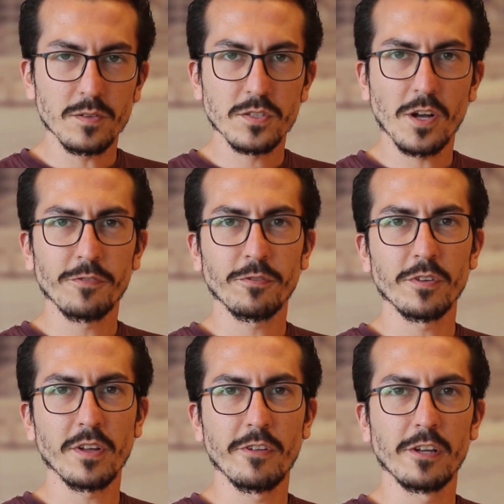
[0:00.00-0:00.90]

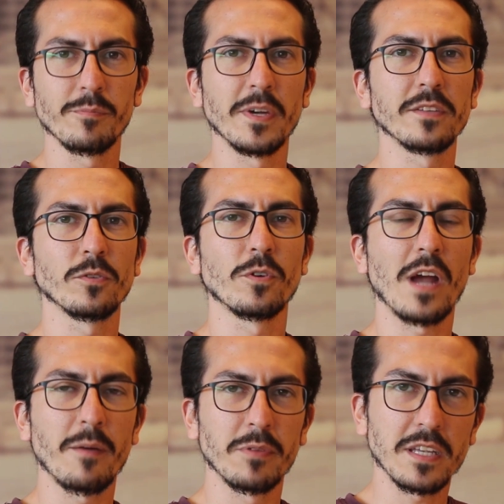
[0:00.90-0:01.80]
software development or
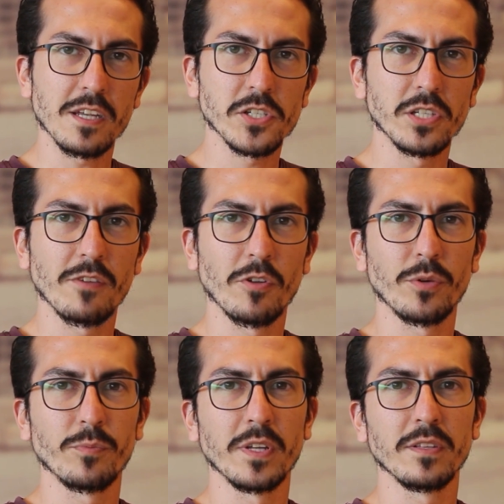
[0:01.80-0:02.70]
application
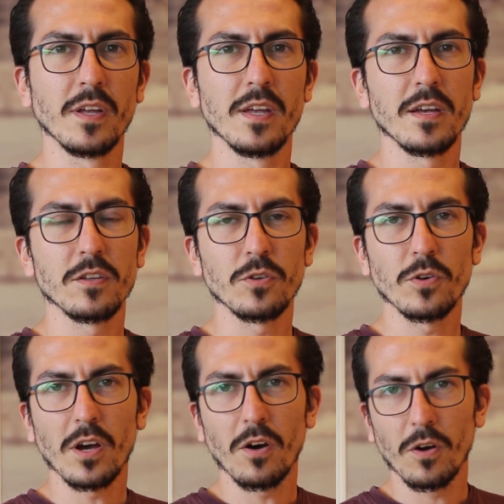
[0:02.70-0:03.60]
development,
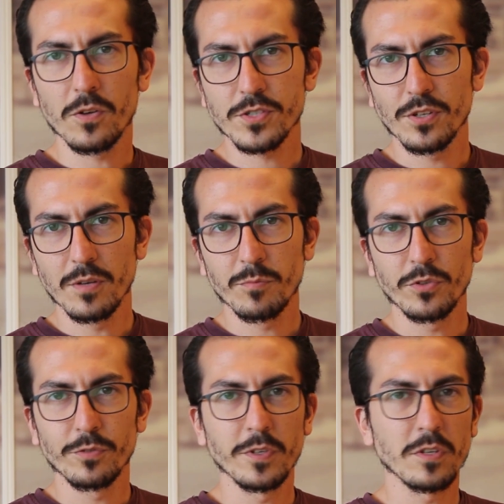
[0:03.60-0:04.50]
you also
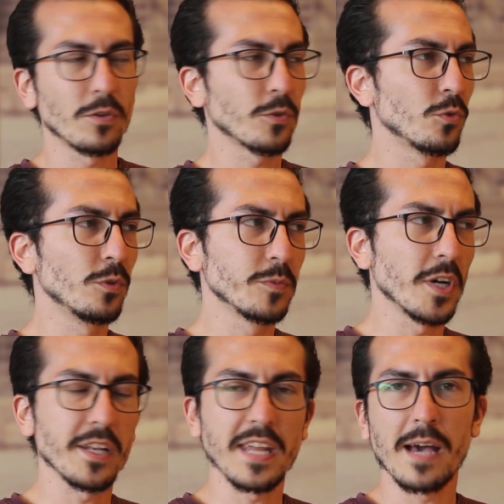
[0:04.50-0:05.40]
improving your group
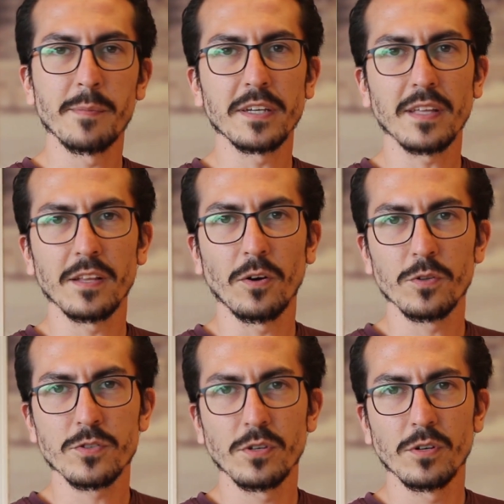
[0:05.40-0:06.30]
dynamic and
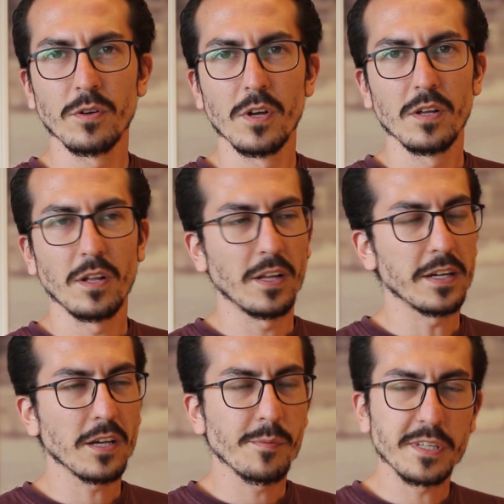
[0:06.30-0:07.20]
also
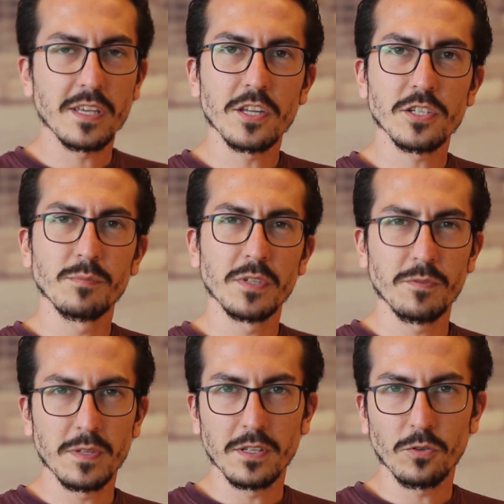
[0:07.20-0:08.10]
like communication
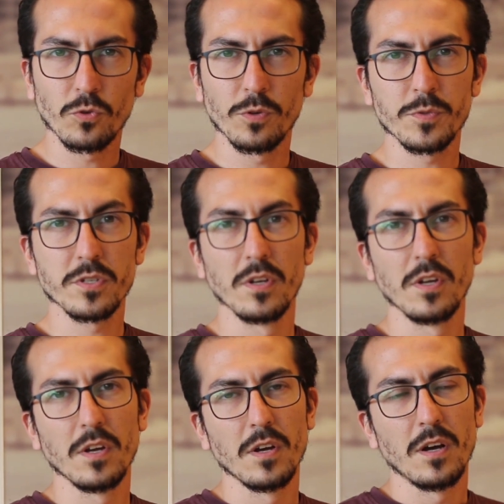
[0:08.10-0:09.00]
between the groups.
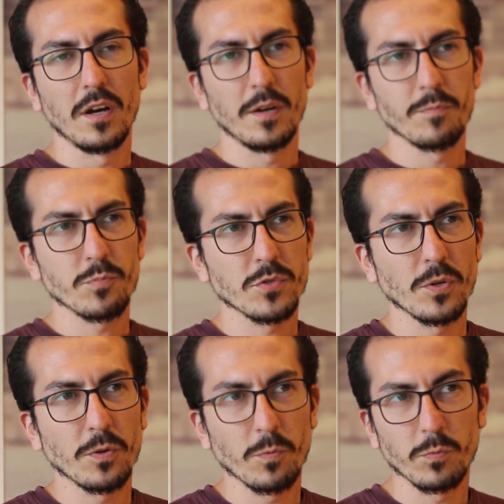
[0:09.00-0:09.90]

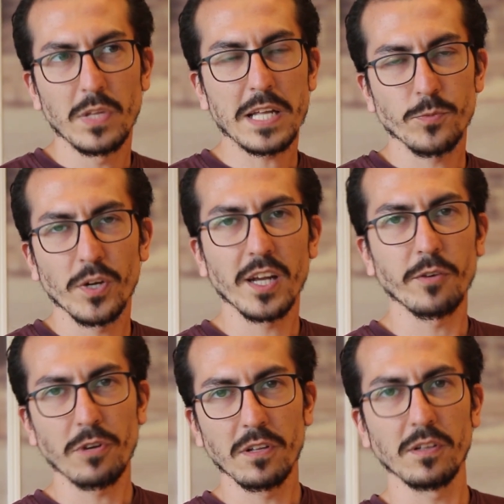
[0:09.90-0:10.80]
So that's what I
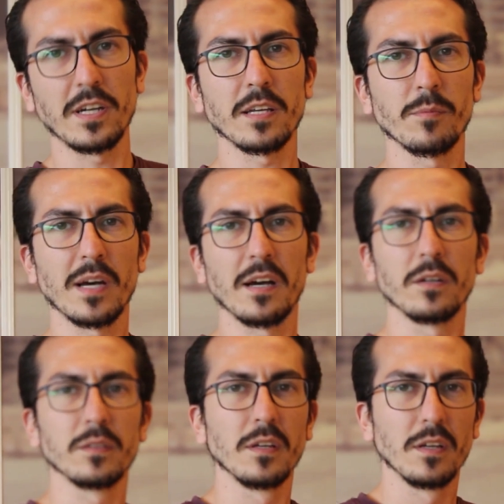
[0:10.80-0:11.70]
really like
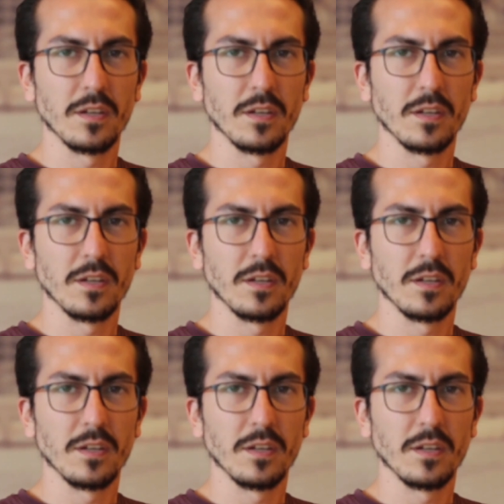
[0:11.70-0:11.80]
about